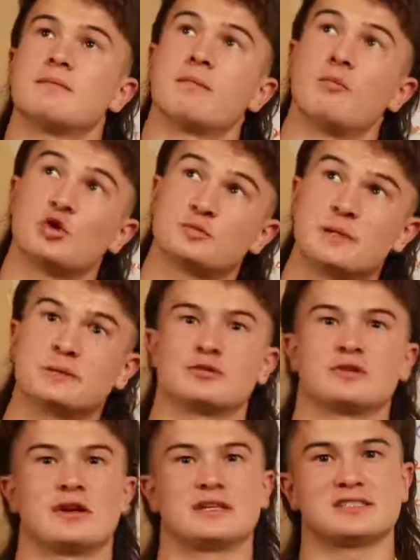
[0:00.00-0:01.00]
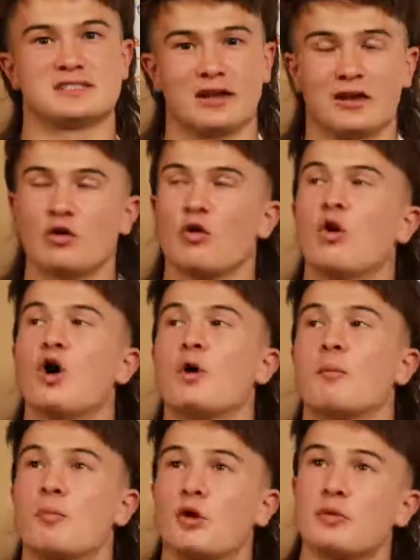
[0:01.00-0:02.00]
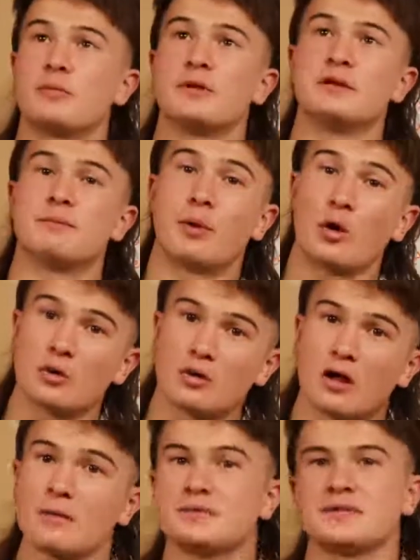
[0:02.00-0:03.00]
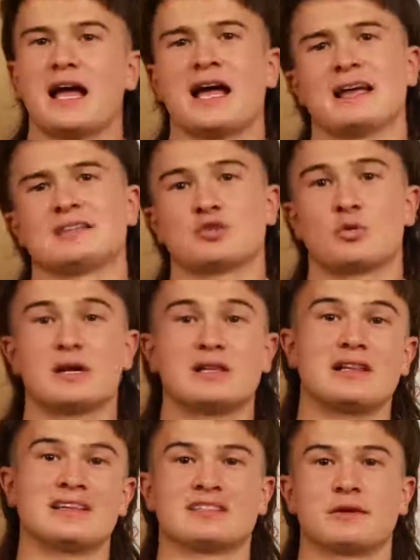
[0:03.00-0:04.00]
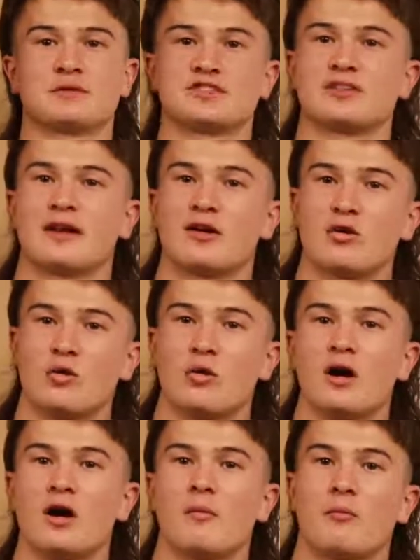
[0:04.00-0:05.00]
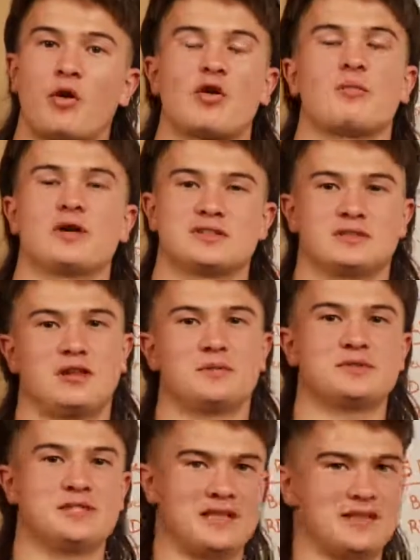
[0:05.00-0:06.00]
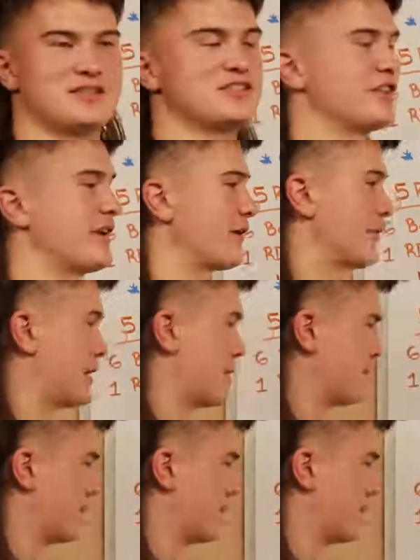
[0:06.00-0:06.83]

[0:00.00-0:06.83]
most people do not cycle burpee pull-ups as quickly as they would cycle bar muscle ups in this scenario.